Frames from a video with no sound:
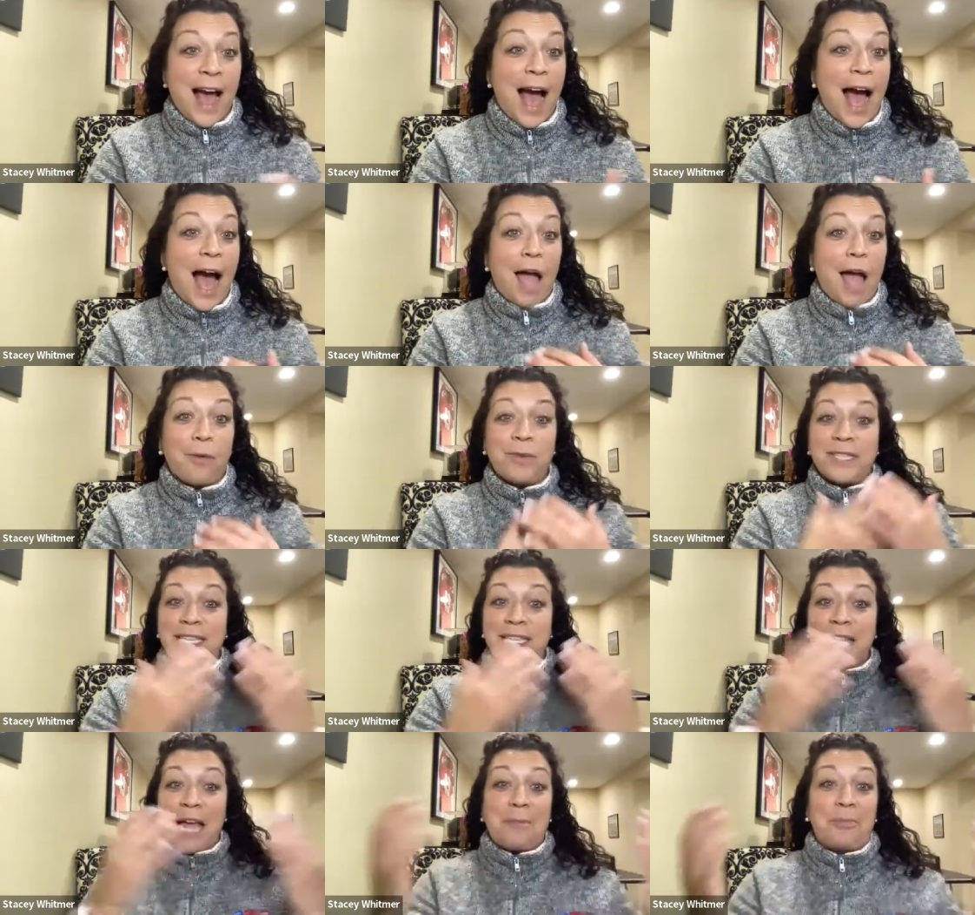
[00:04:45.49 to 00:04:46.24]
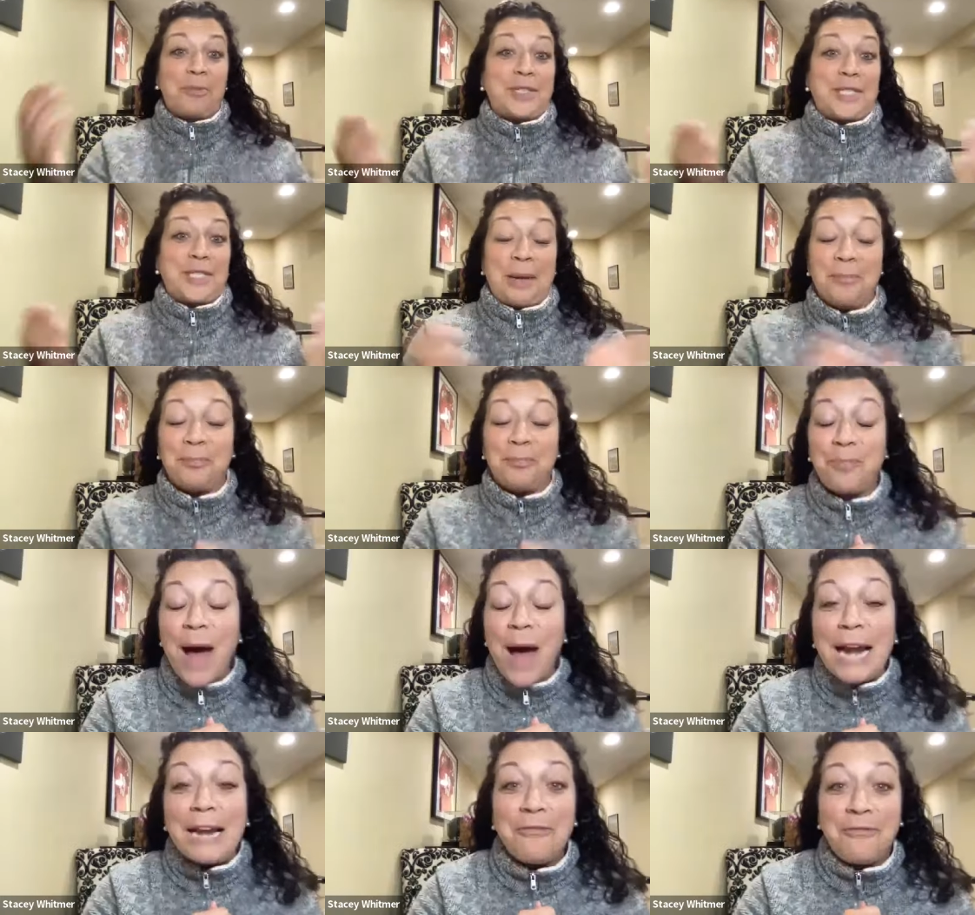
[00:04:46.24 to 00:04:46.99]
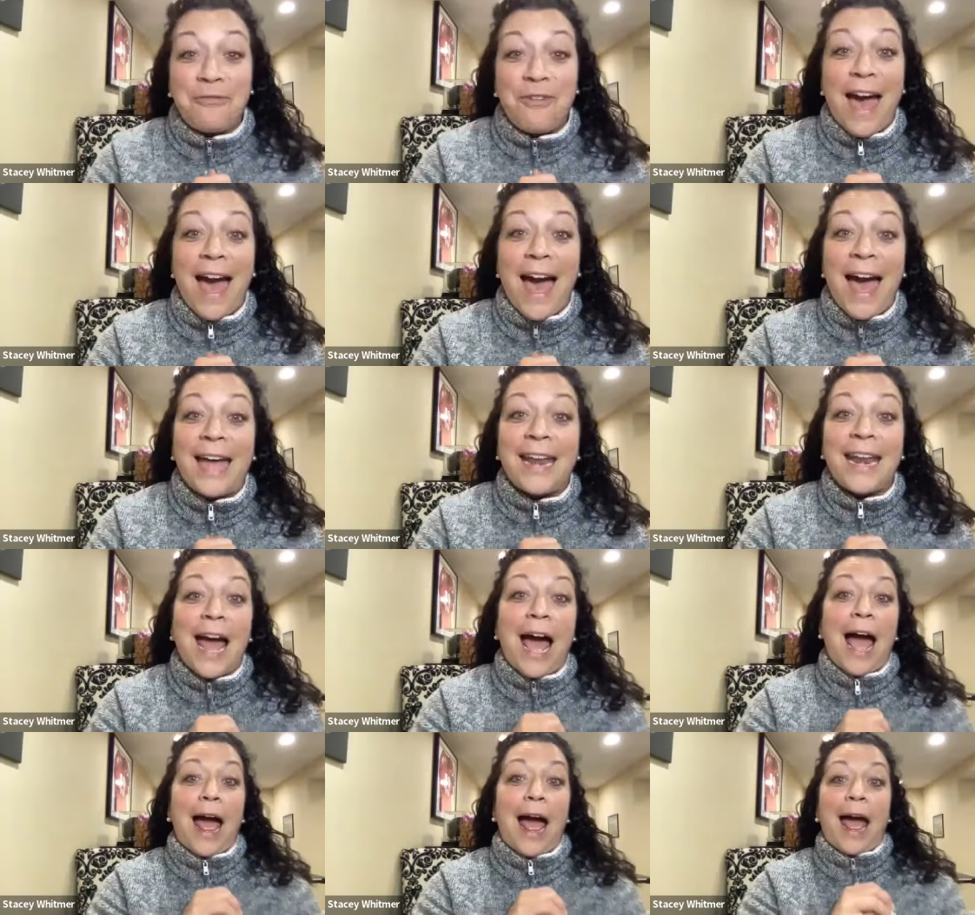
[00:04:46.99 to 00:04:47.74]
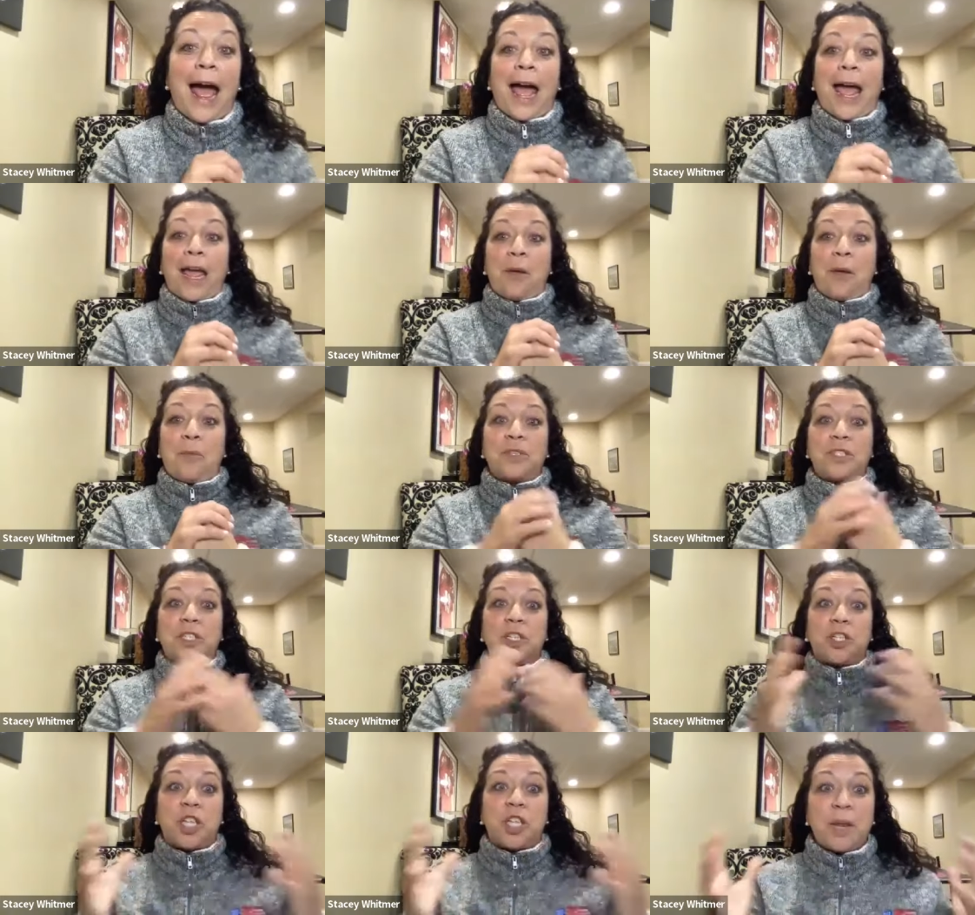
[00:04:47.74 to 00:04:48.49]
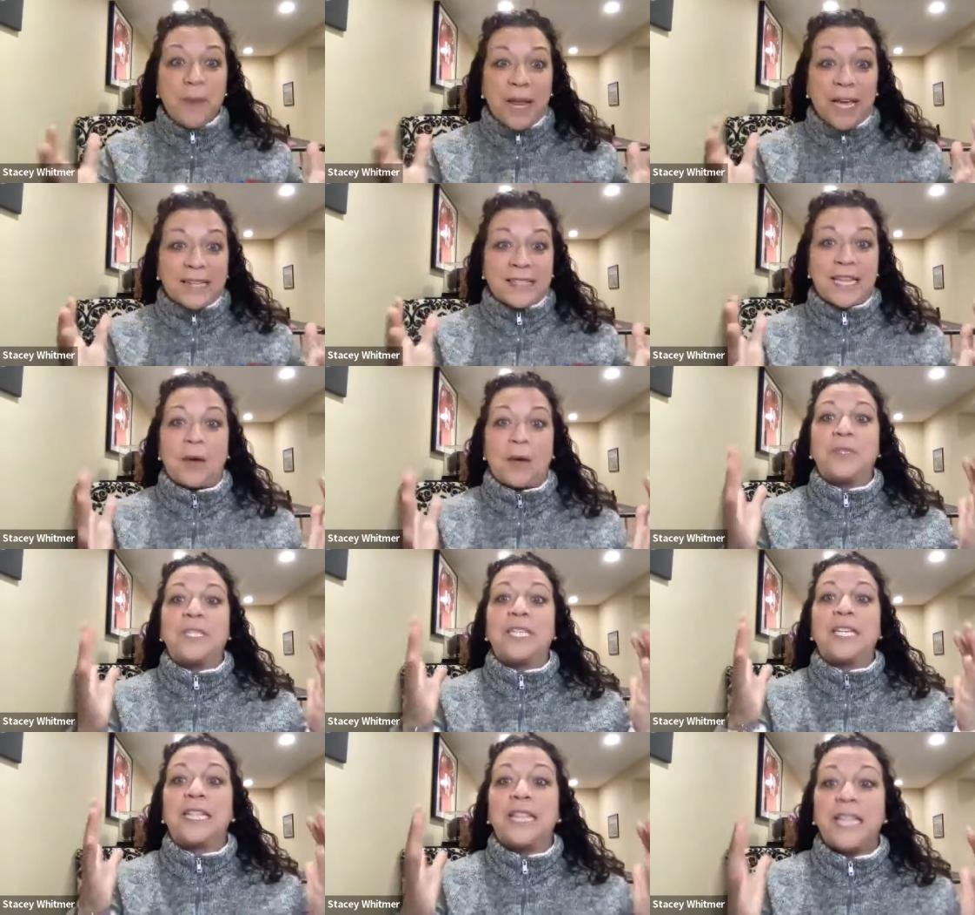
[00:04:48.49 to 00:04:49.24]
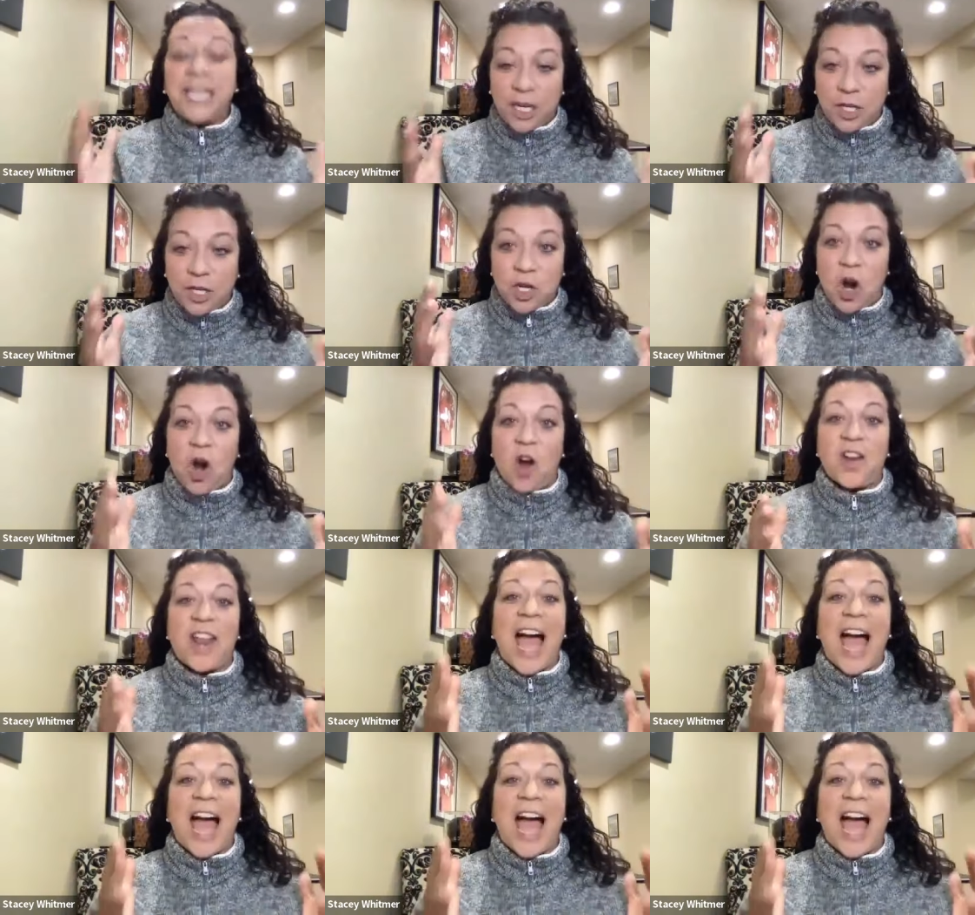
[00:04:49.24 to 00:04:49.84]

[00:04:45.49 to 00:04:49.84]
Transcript: I was 9% body fat. I was a gymnast. I was in a leotard.